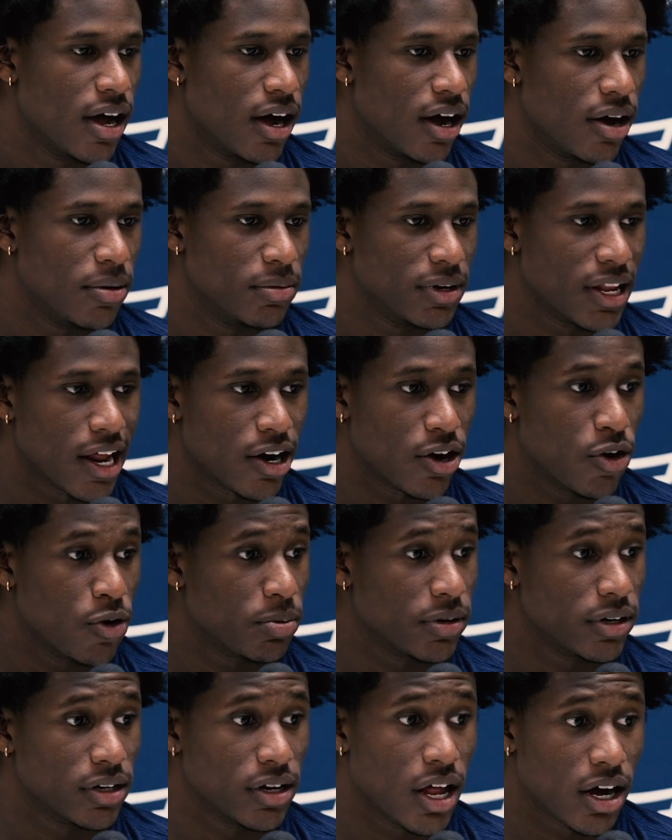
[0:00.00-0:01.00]
mm-hmm. A lot of
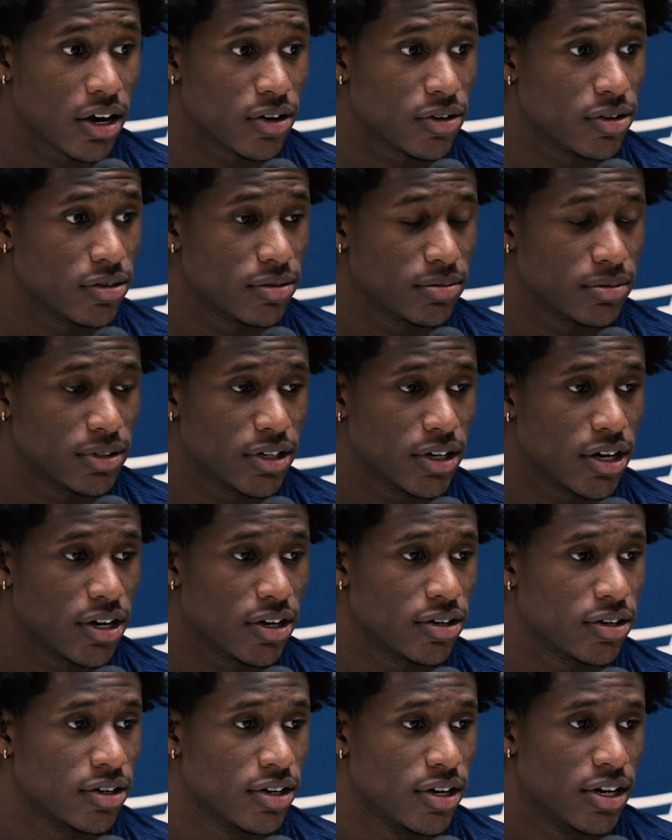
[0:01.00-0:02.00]
hope in the locker room, you know.